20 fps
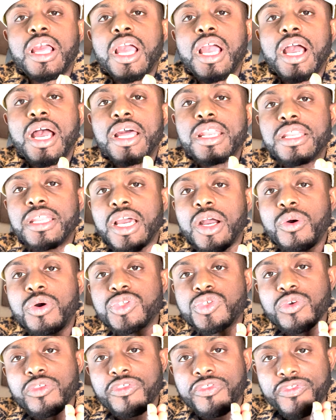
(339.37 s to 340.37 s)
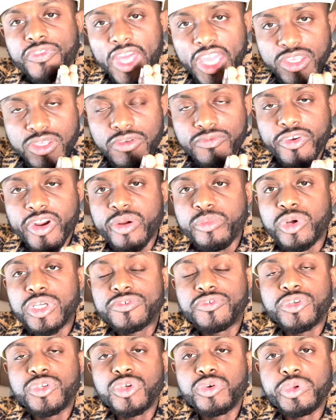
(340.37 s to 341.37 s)
And I want to thank you very much
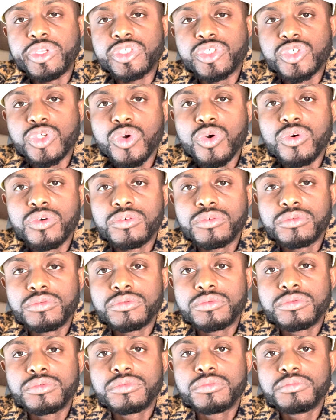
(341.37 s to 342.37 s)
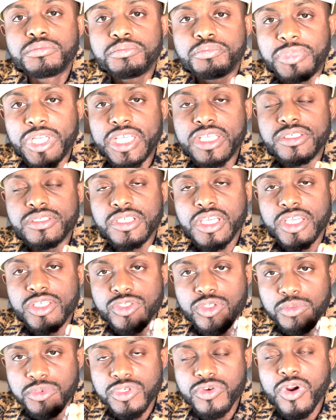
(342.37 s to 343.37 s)
for doing so. Please, yeah,
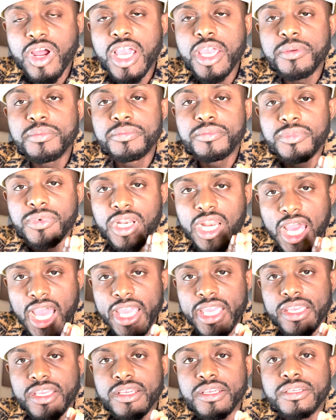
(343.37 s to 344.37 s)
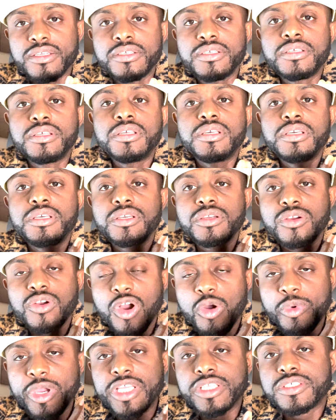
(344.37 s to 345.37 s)
subscribe, like,
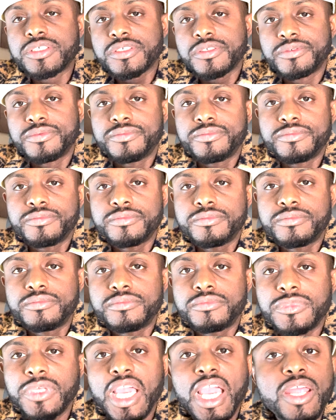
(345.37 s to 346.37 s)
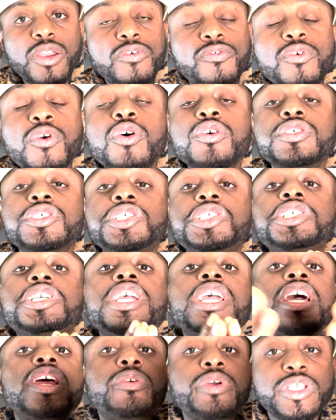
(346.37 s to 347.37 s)
comments, and of course,
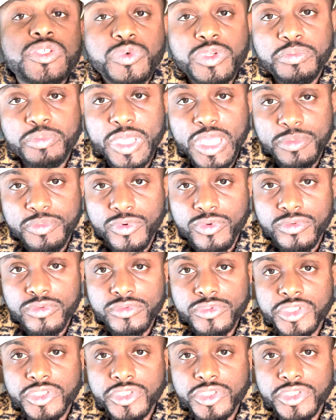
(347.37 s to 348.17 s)
share it with people.